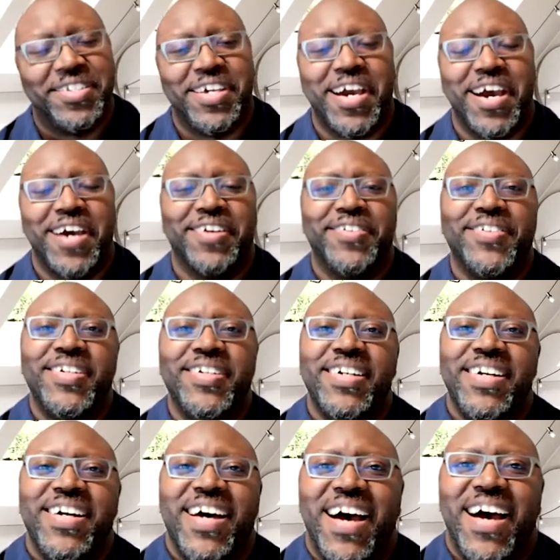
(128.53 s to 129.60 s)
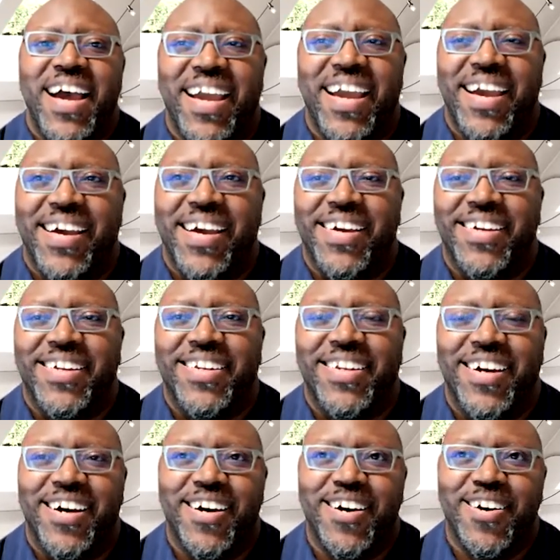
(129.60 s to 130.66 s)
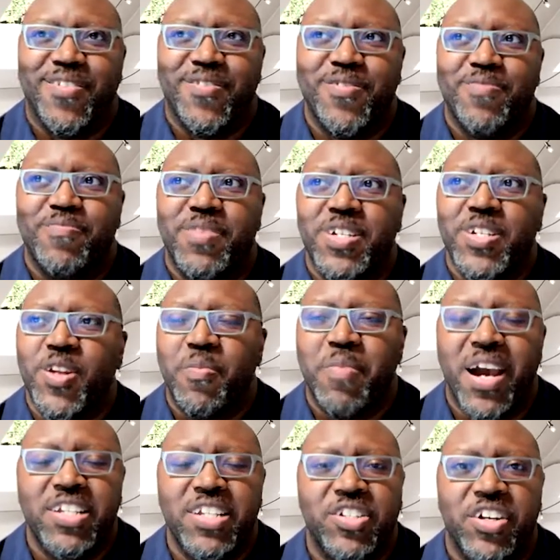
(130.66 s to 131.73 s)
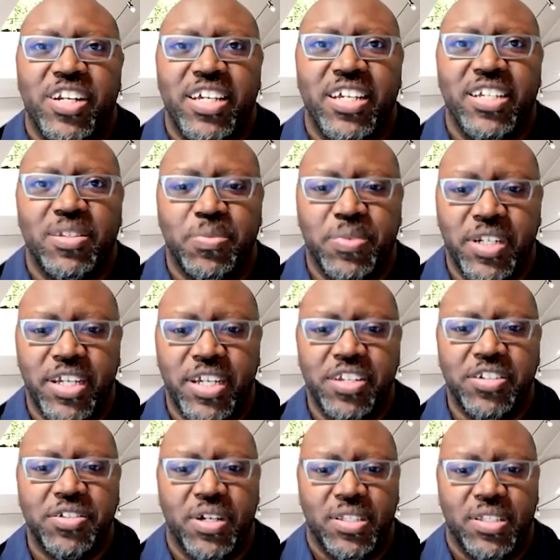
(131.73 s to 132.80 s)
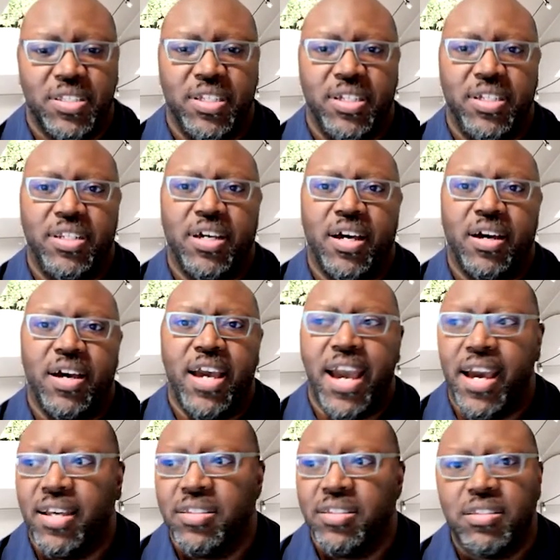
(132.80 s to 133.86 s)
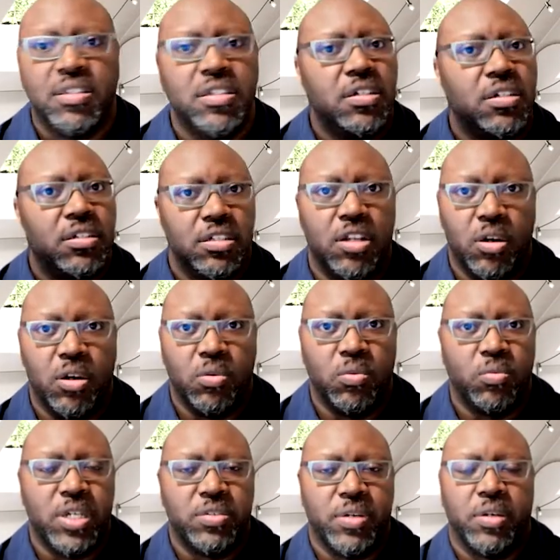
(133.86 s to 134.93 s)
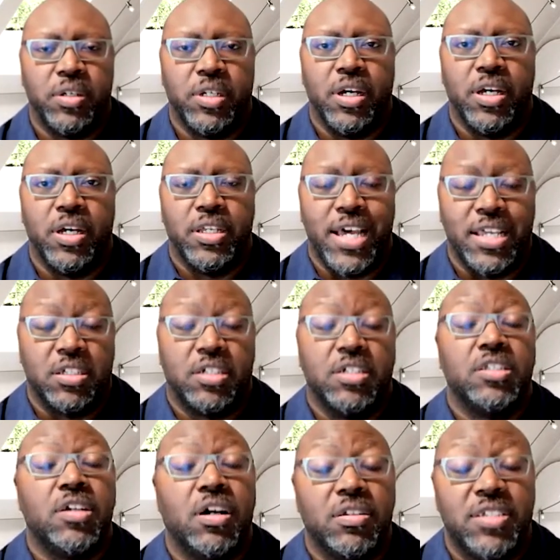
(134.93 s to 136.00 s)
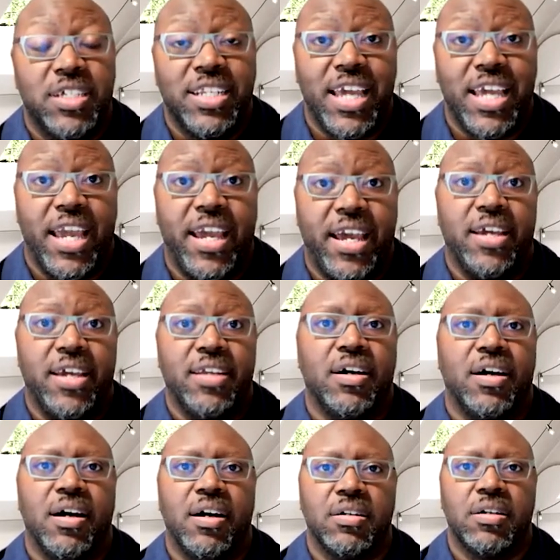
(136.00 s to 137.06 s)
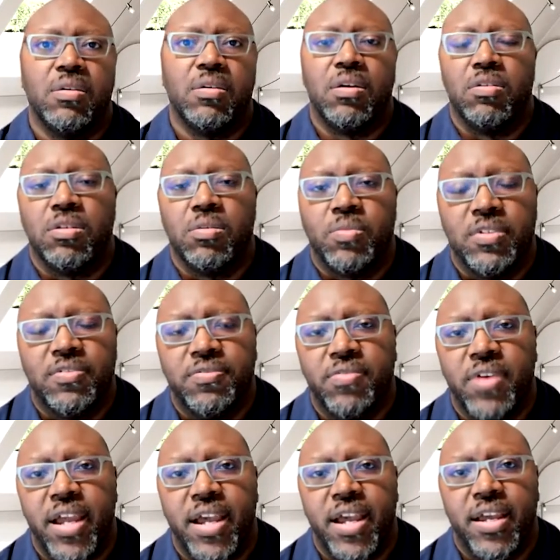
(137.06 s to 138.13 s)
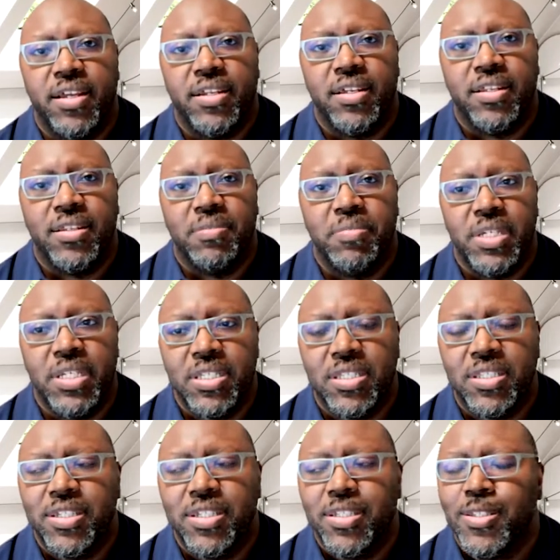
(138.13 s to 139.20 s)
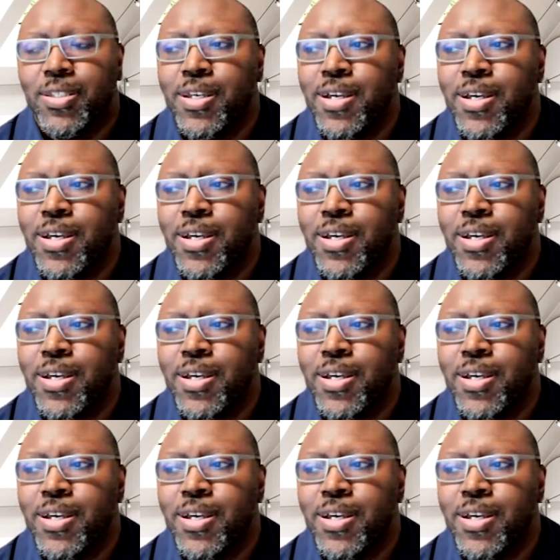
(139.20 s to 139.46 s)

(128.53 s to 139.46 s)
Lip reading: Seattle. And, my journey is really interesting as racial as a consultant and co-owner with Fran in the business.